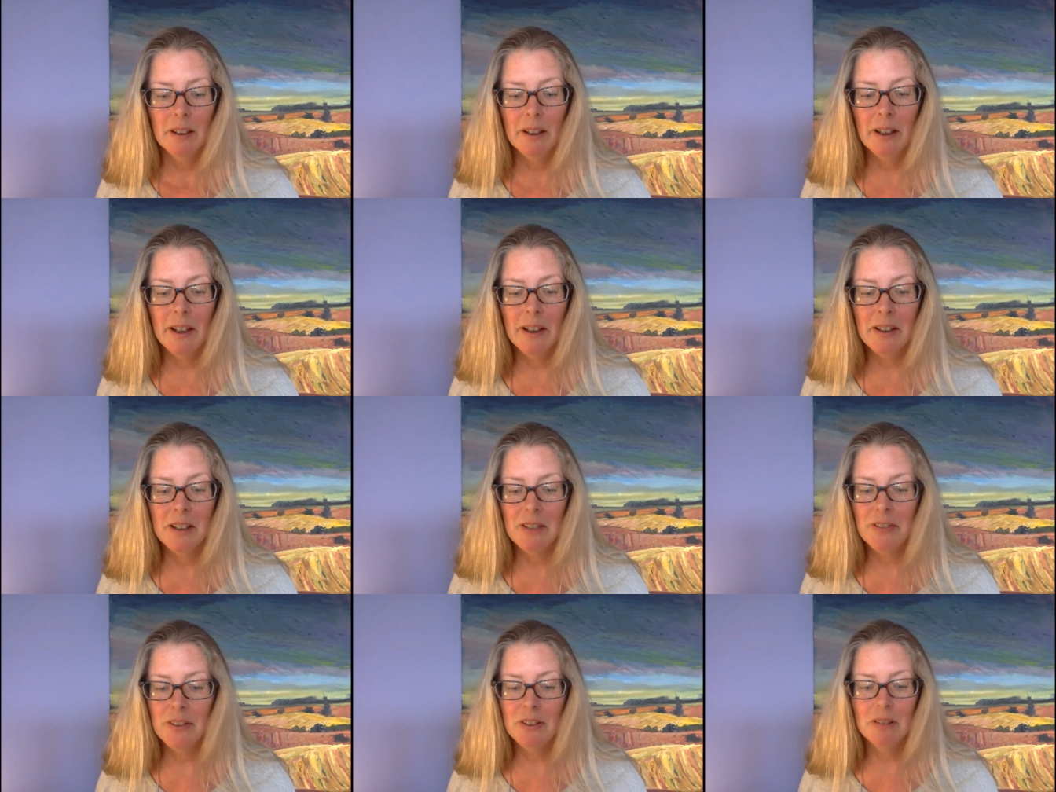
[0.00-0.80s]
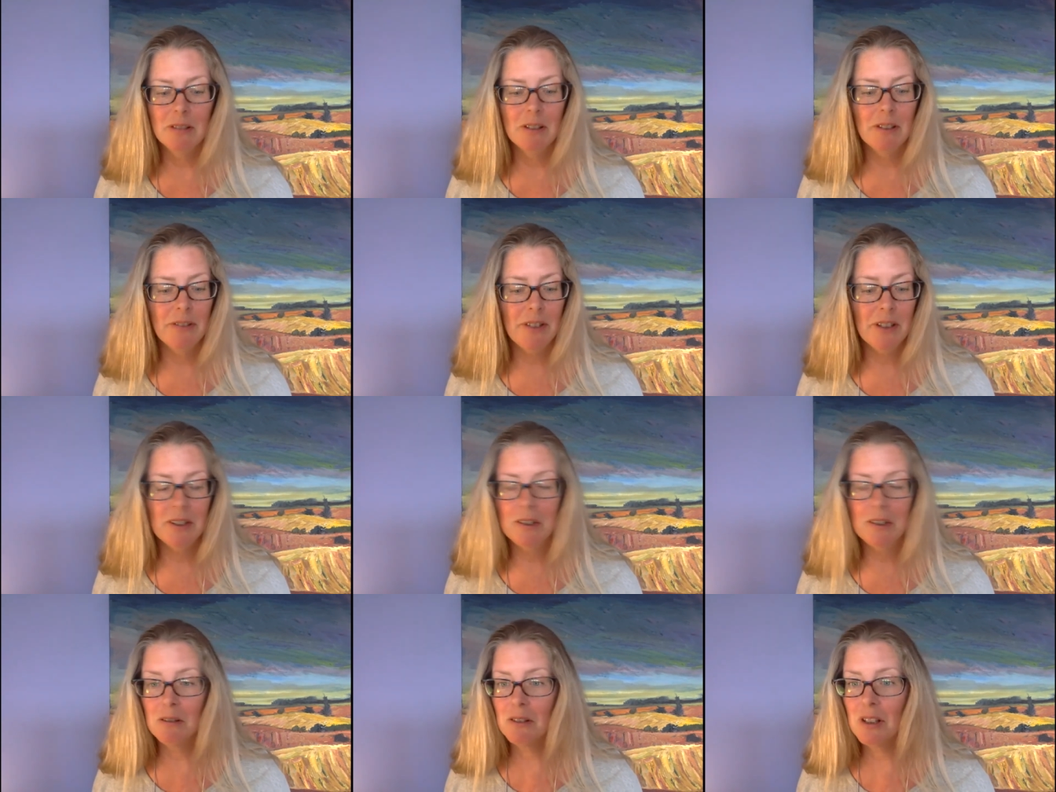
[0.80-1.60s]
if they
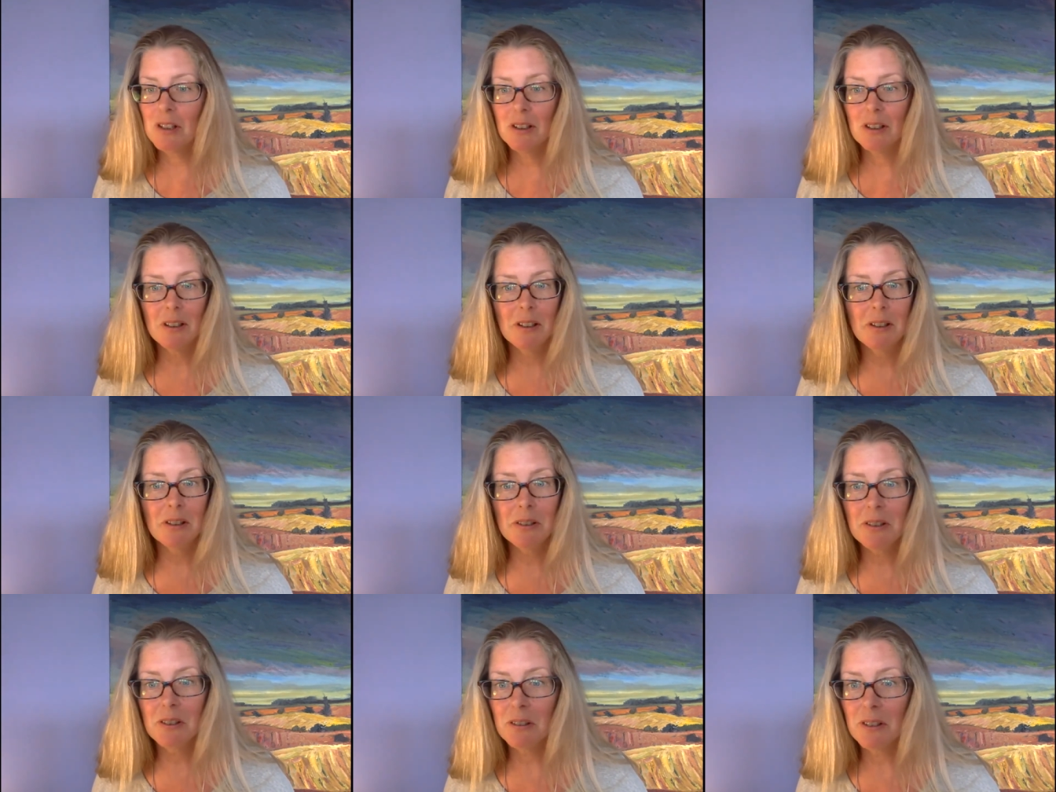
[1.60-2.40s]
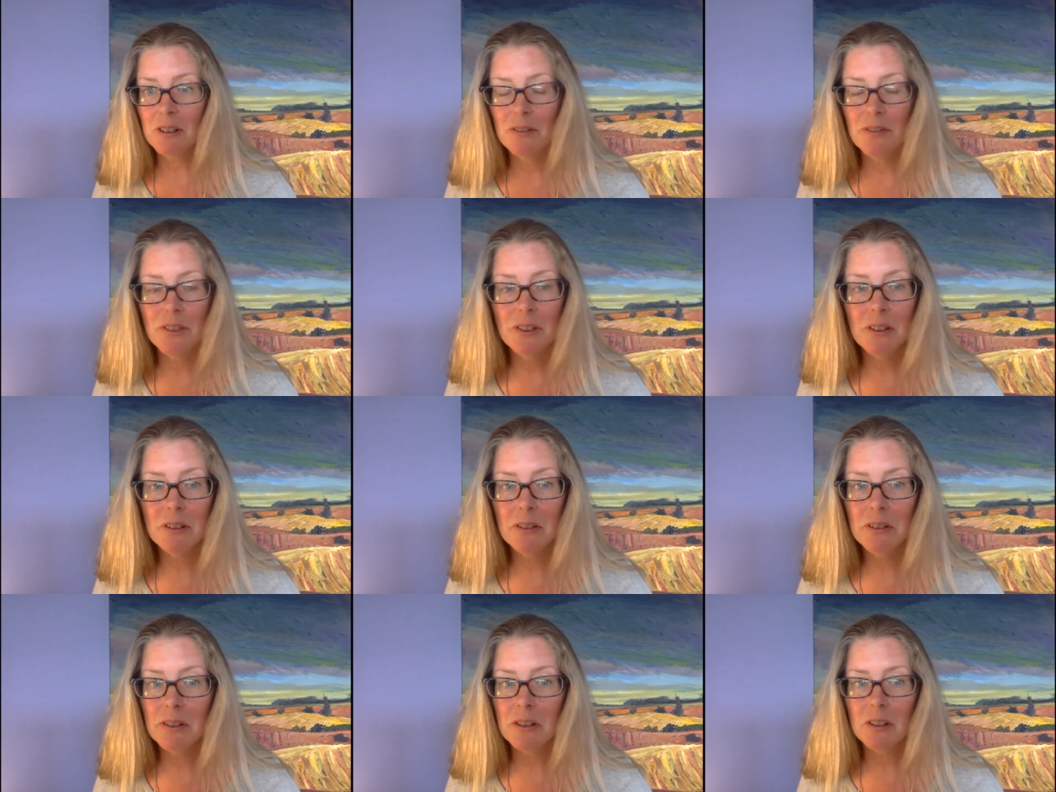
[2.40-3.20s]
do teach it and you're still
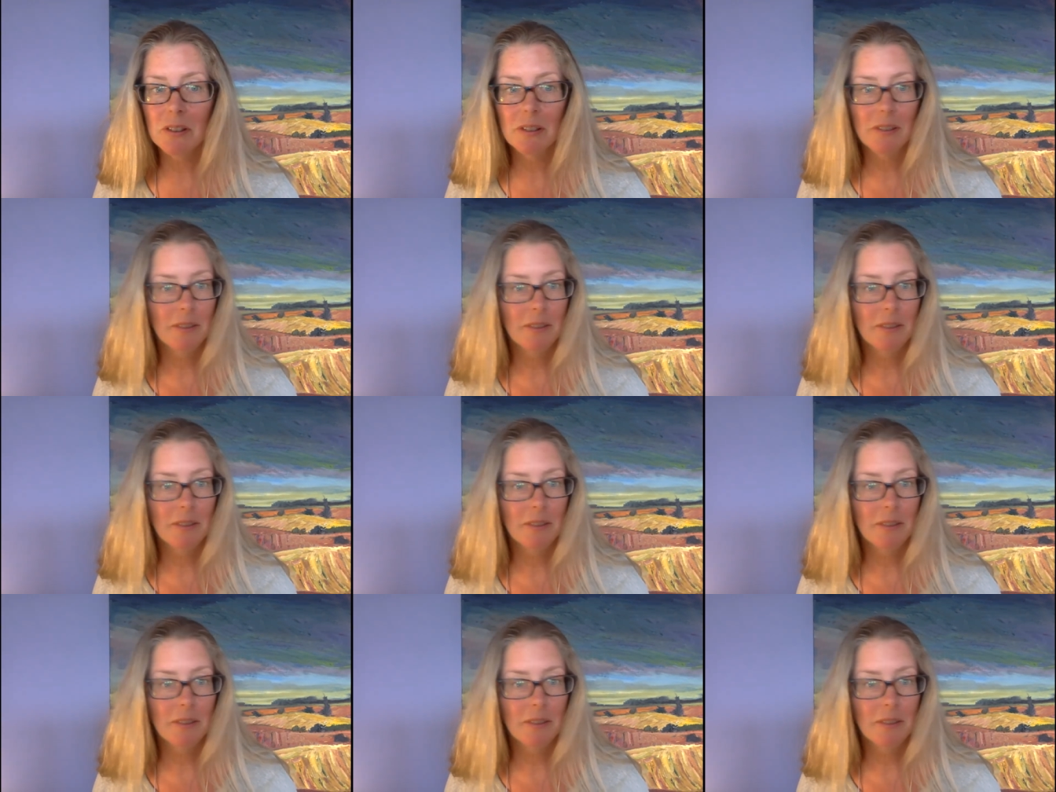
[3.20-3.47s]
confused,